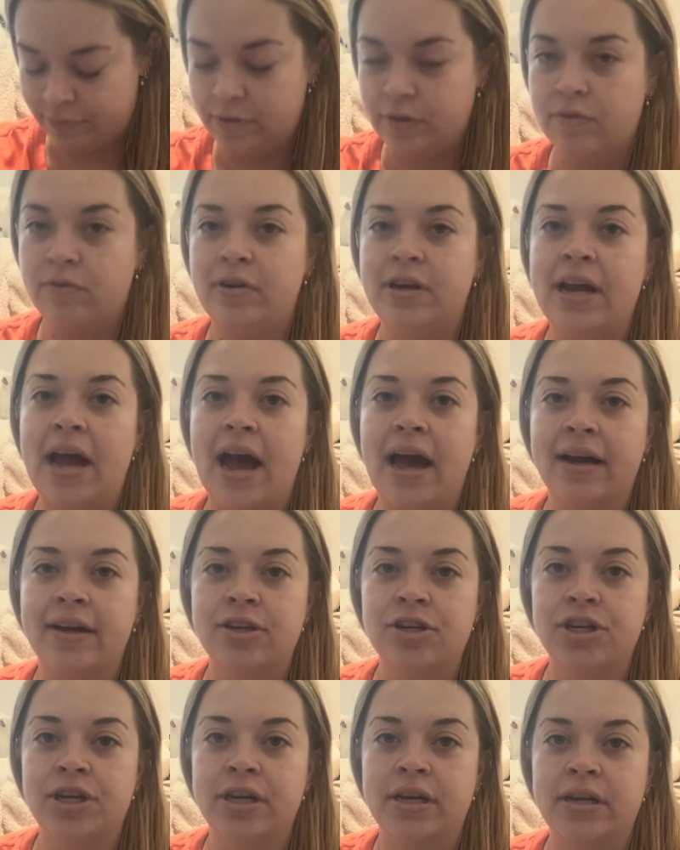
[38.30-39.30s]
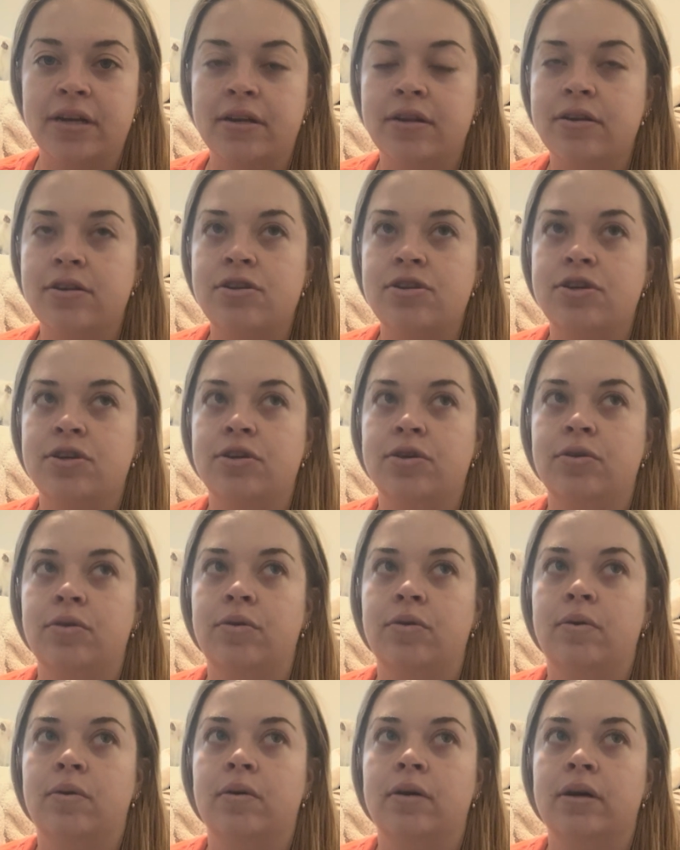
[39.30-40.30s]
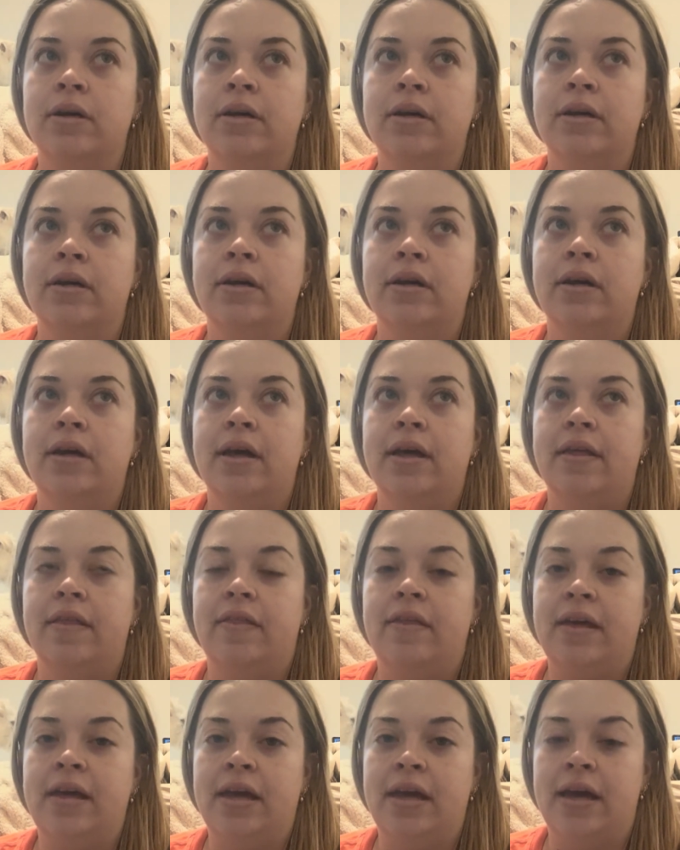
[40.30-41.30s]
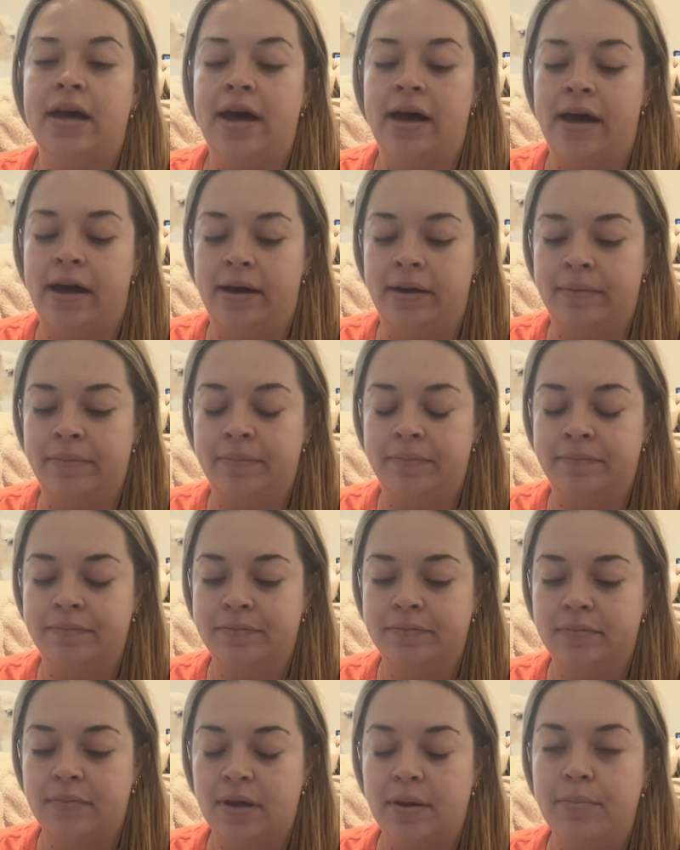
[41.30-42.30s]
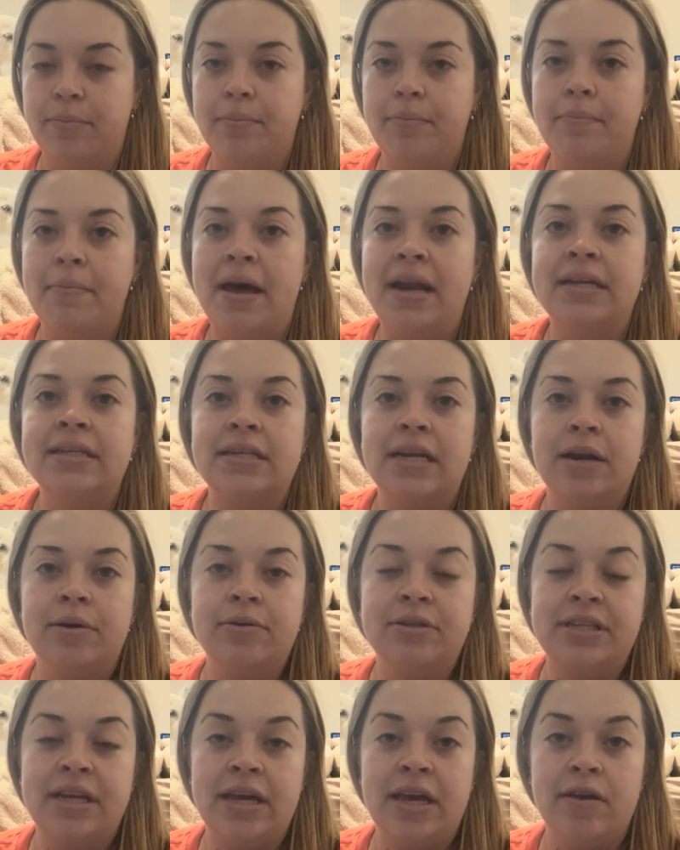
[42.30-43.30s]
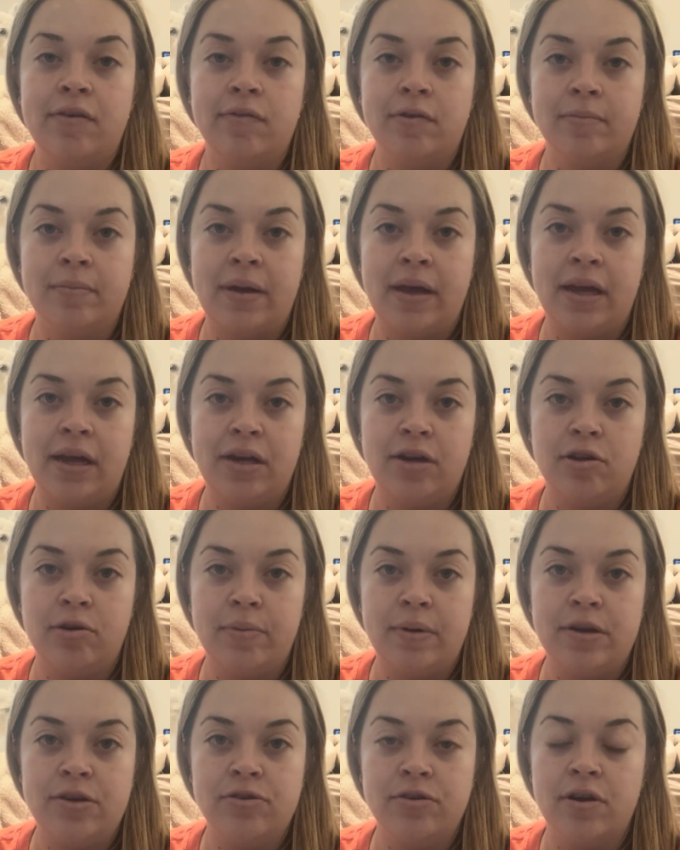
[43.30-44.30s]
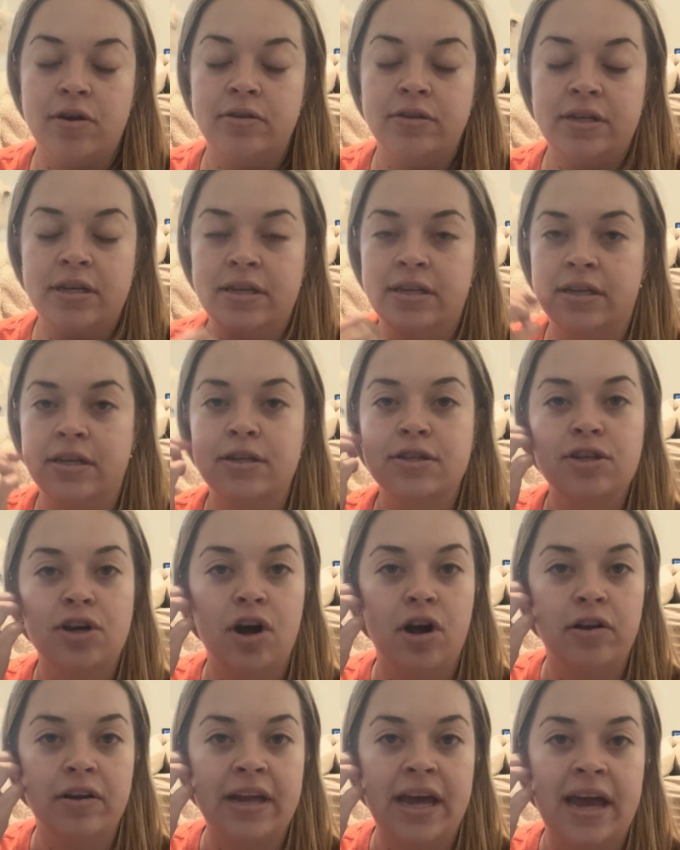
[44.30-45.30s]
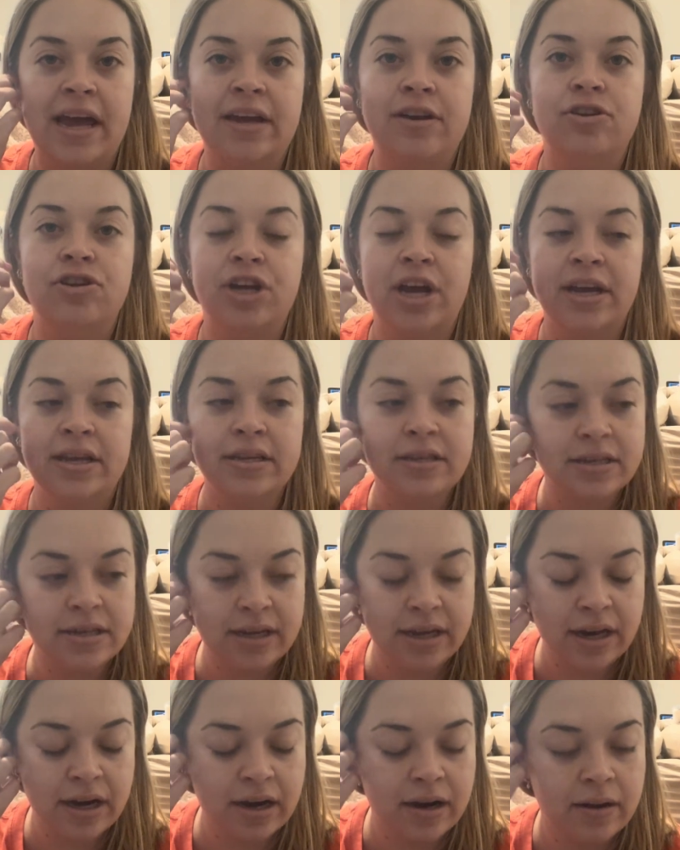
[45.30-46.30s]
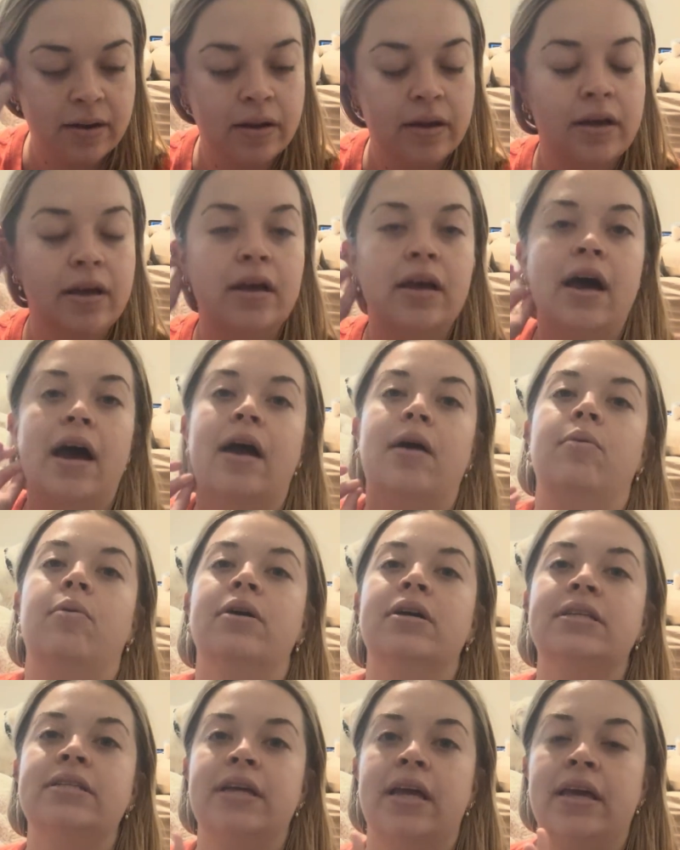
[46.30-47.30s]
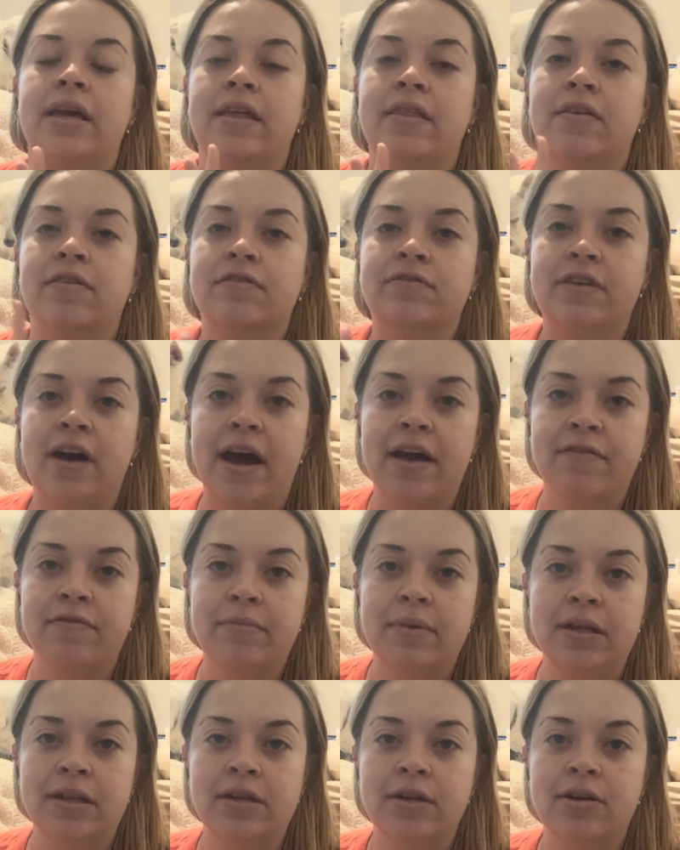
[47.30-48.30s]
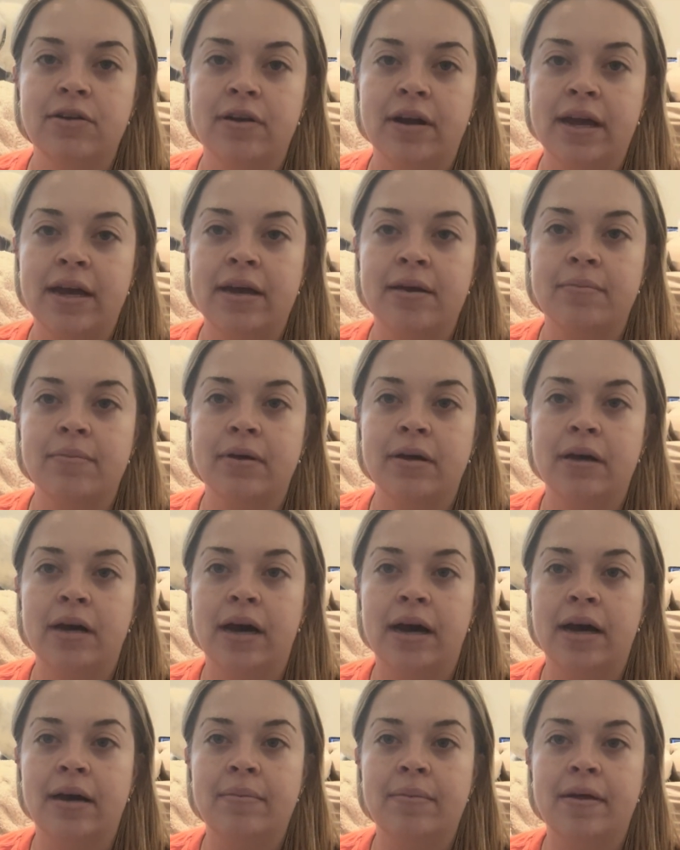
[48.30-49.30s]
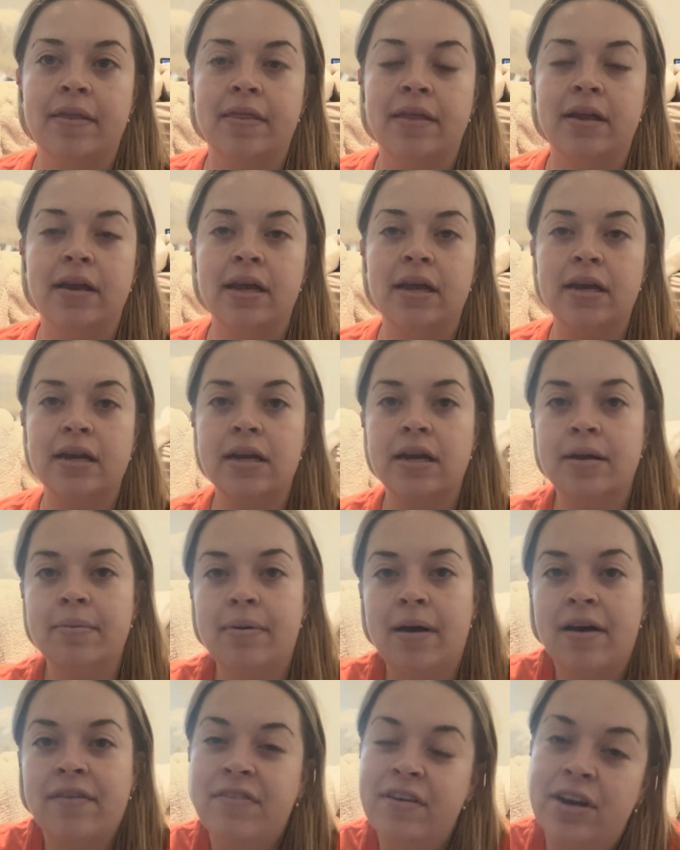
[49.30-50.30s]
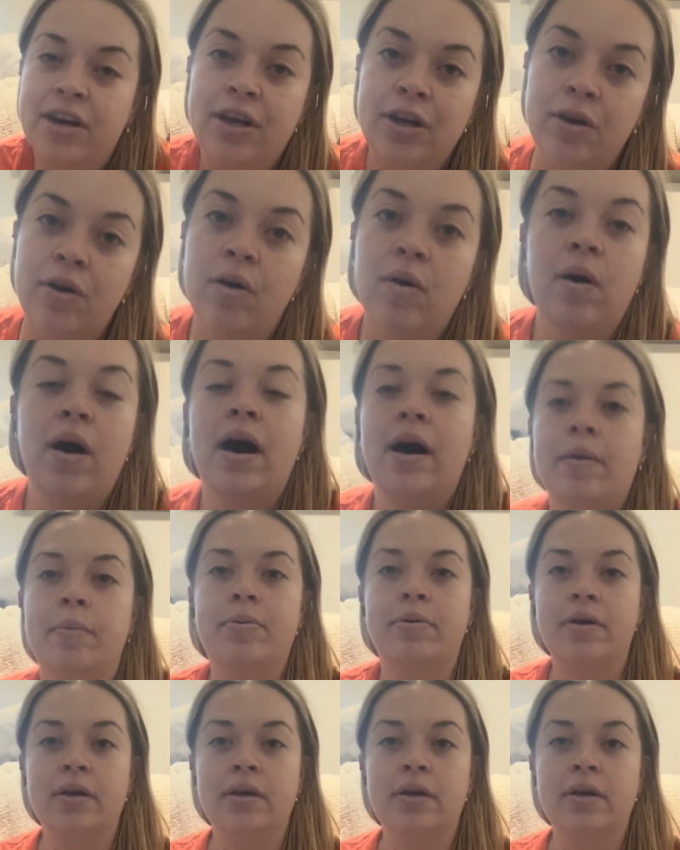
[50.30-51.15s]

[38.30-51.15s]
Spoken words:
reaction to the medicine I was taking for my endometriosis. It's called Addict. I was taking the 5 milligram and then ended up having to go up